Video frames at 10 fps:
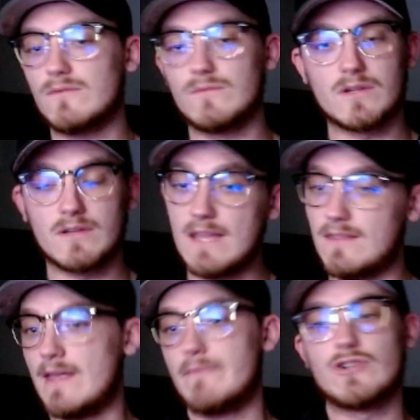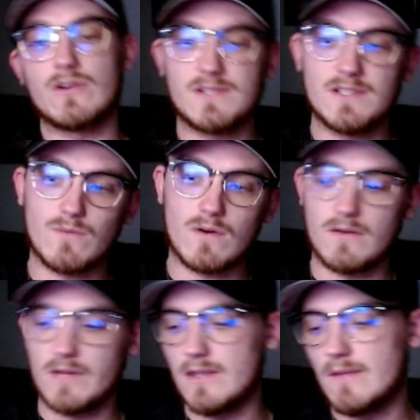We're getting them jerseys, working
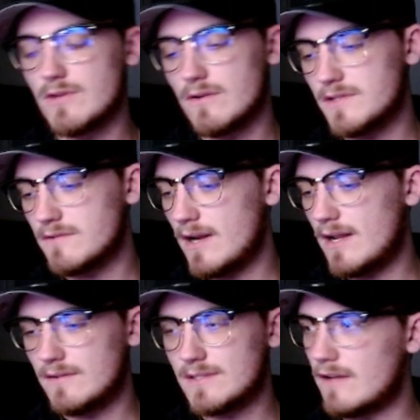on getting them jerseys right now and stuff.